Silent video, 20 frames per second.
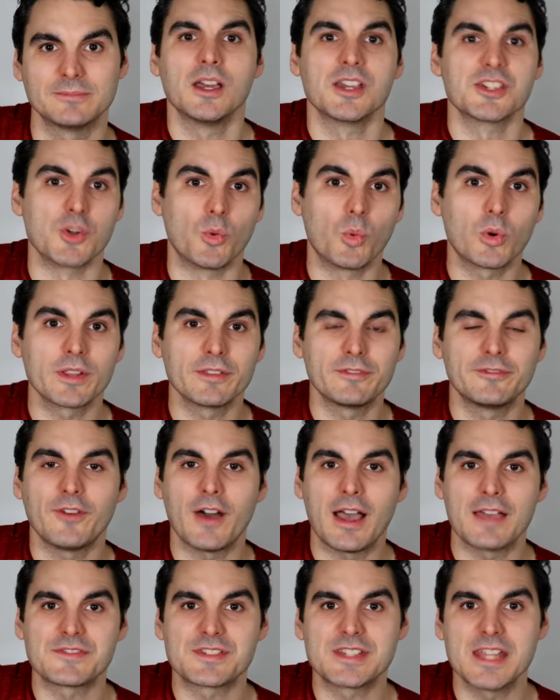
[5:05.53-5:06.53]
So, what are the
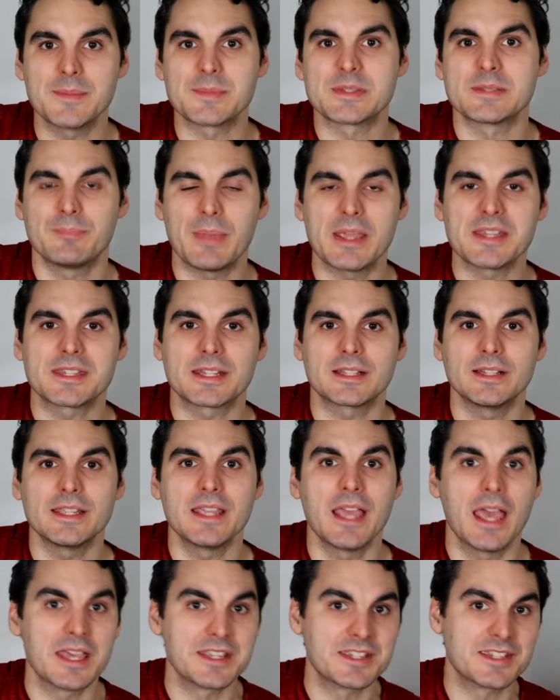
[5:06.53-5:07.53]
five steps?
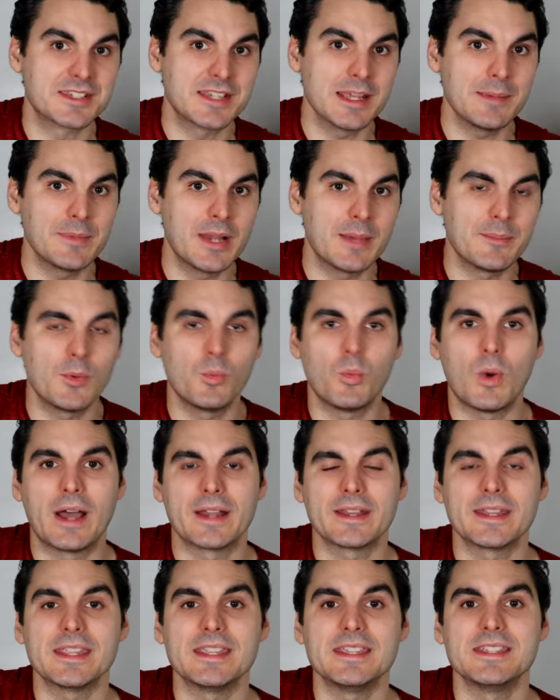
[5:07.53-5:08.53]
Basically, step number
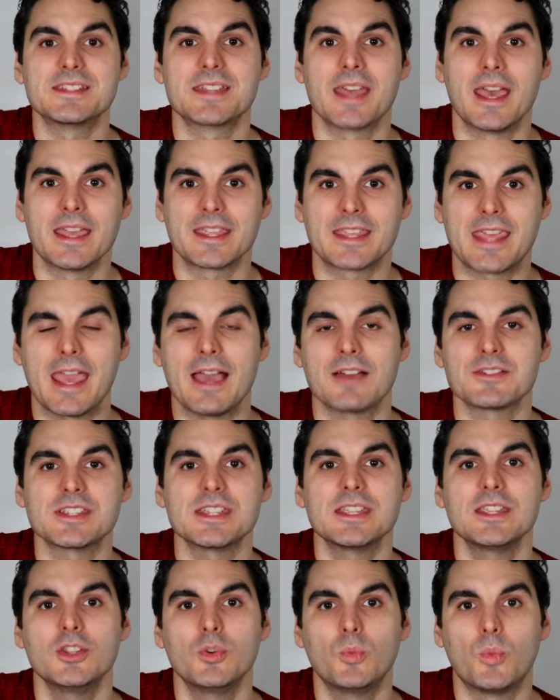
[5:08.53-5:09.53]
one is
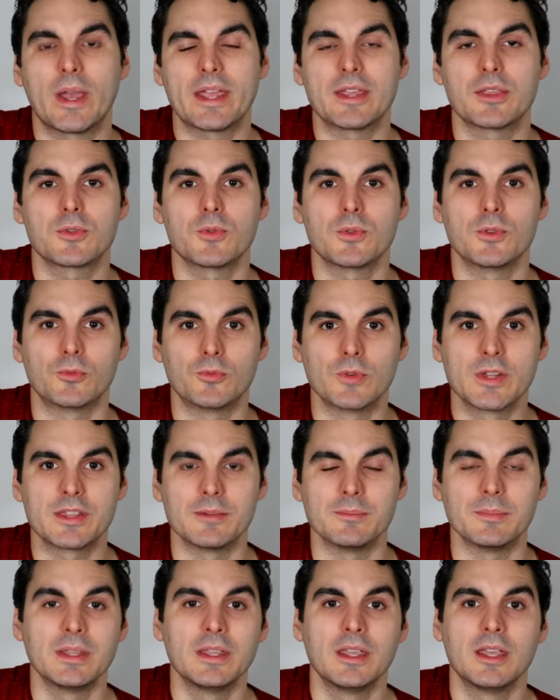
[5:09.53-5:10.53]
counting your way through the
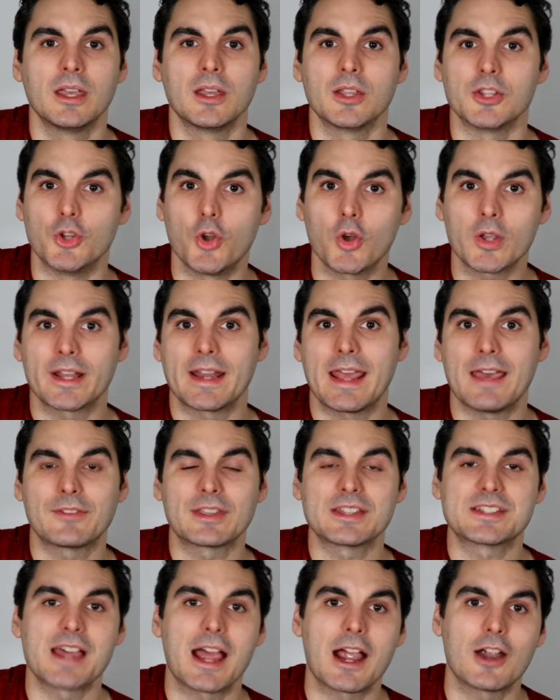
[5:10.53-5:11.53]
rhythm. You're not gonna have a
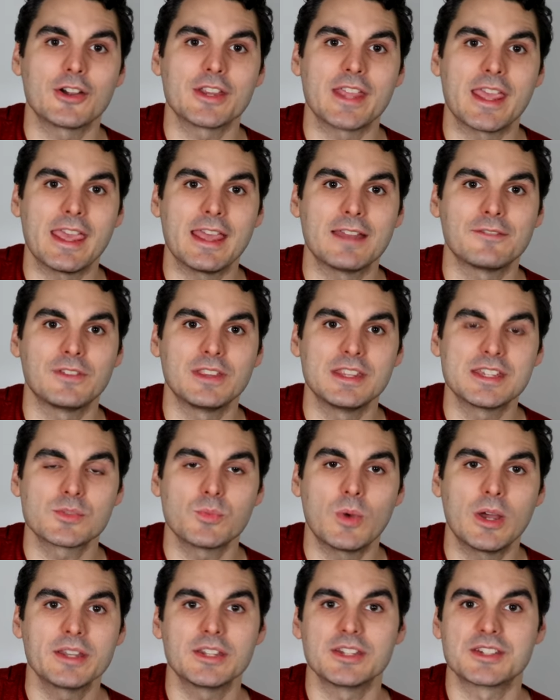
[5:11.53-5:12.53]
guitar in your hand for this
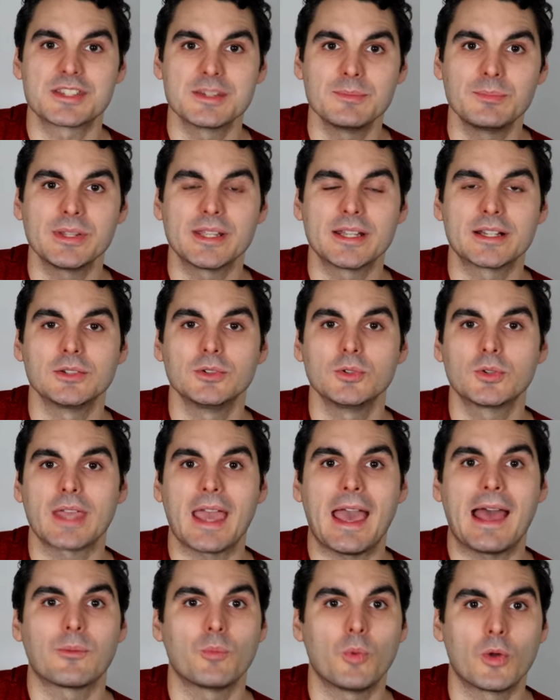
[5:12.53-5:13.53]
one. You're simply gonna look
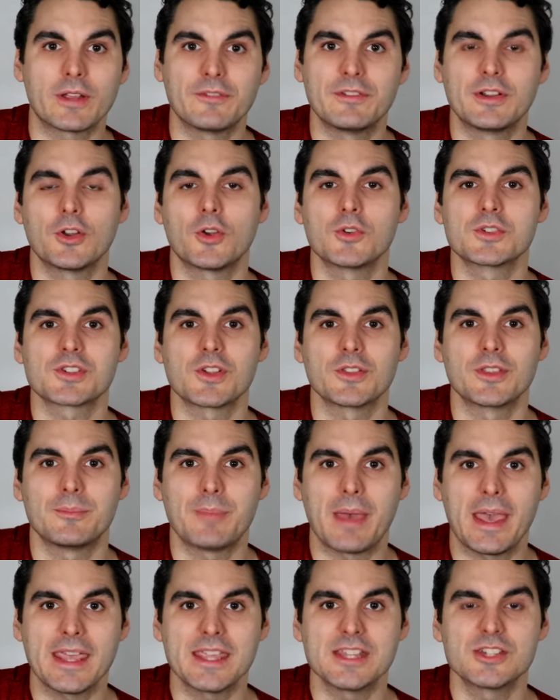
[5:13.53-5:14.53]
at whatever notes on the
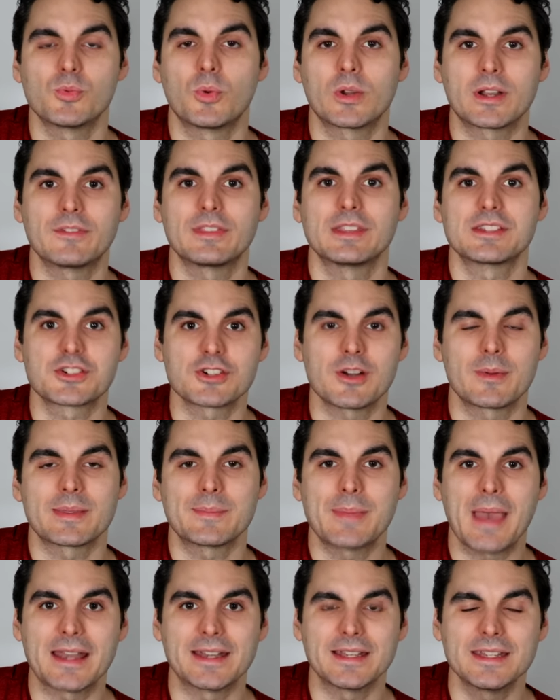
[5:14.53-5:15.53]
page, whatever the strumming
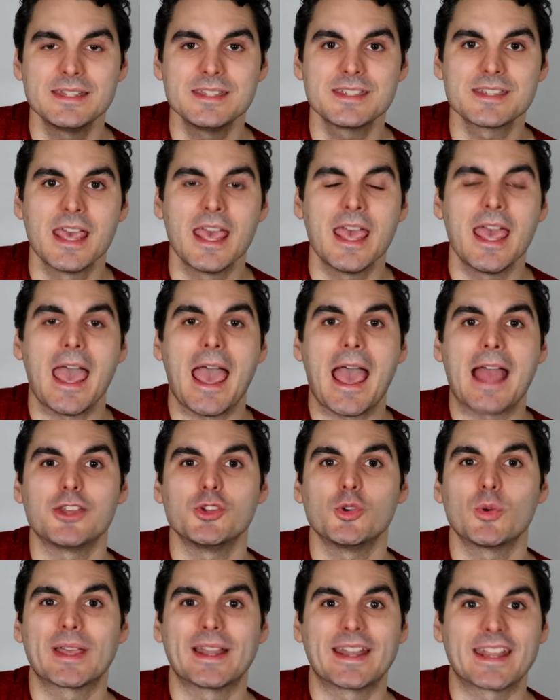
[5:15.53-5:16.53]
pattern is, and
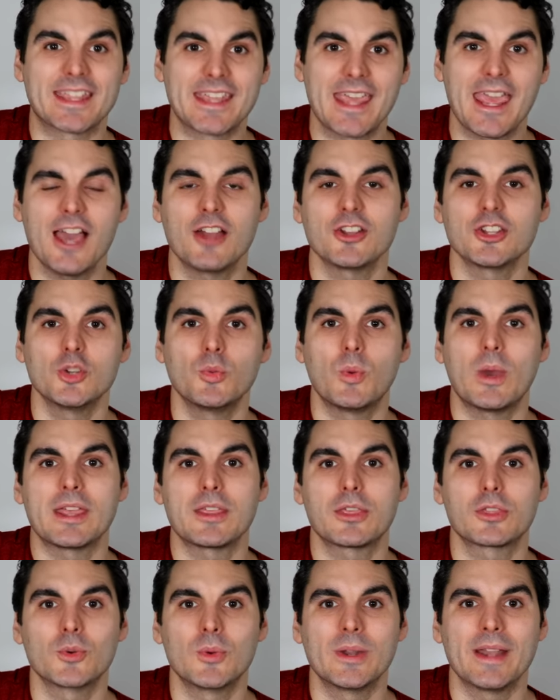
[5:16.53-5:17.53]
you're gonna count your way
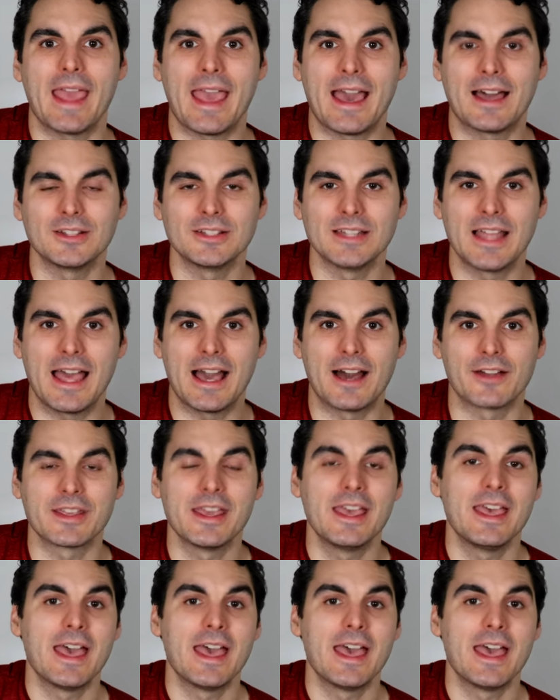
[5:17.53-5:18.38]
through it out loud.